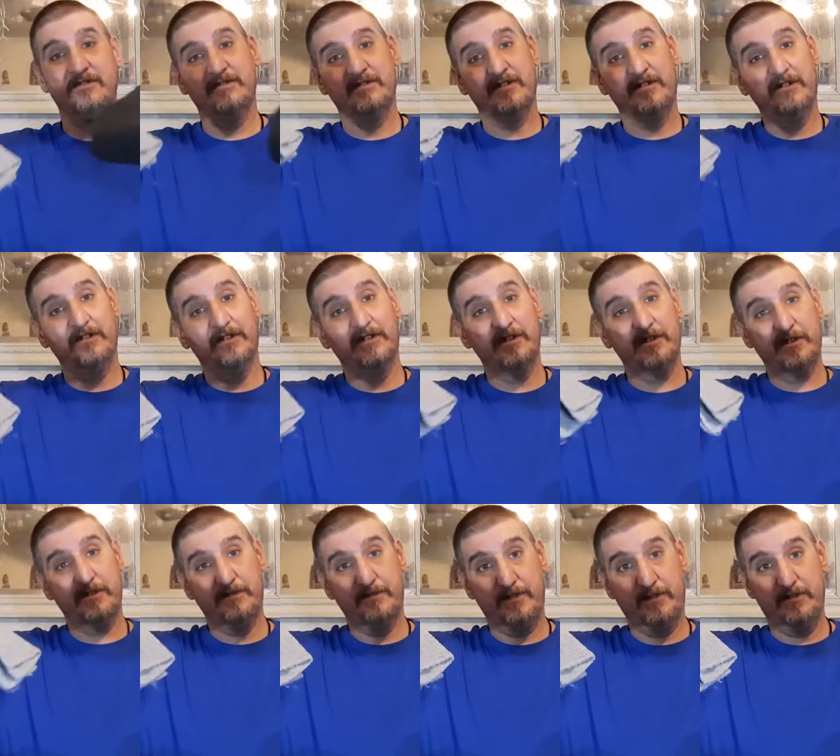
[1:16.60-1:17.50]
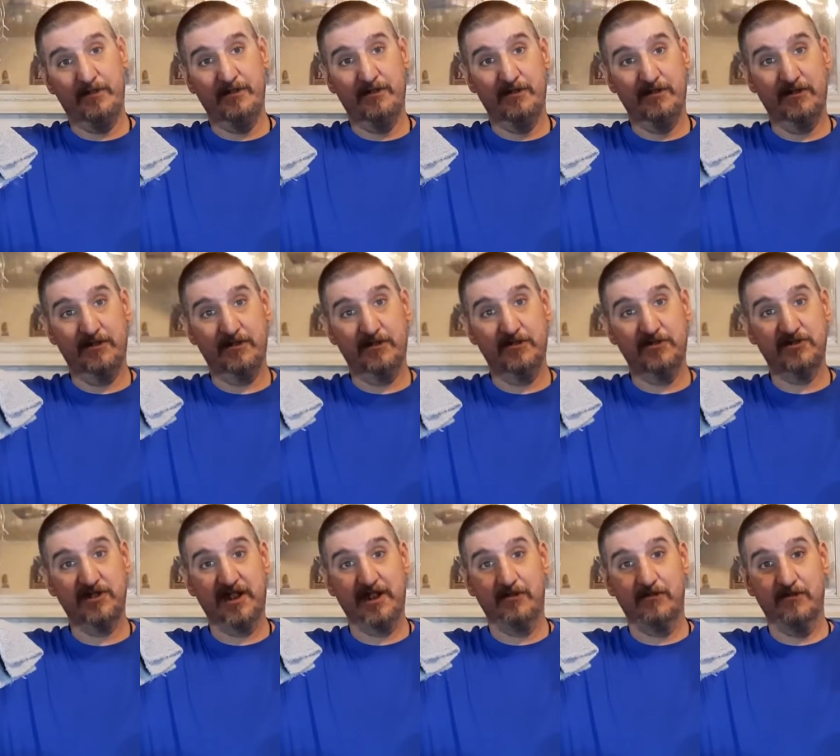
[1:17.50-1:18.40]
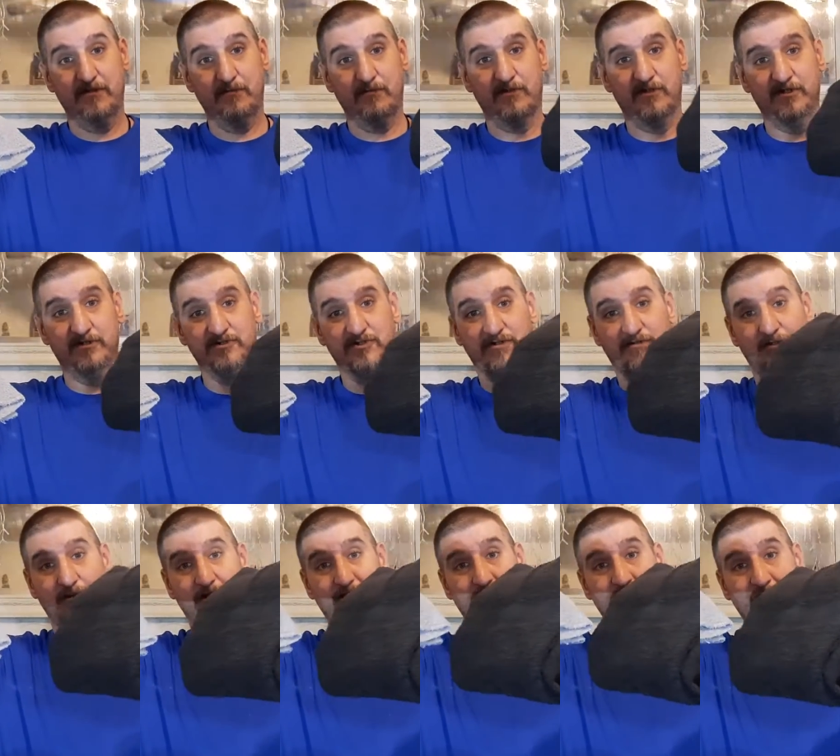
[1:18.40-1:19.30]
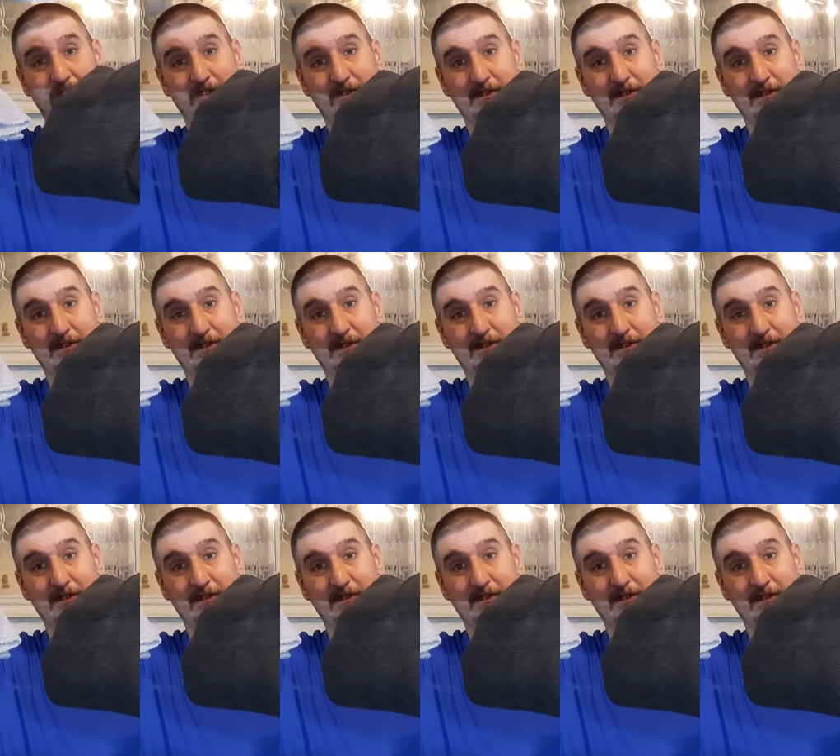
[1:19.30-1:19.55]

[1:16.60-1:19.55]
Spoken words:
I have a towel and a washcloth.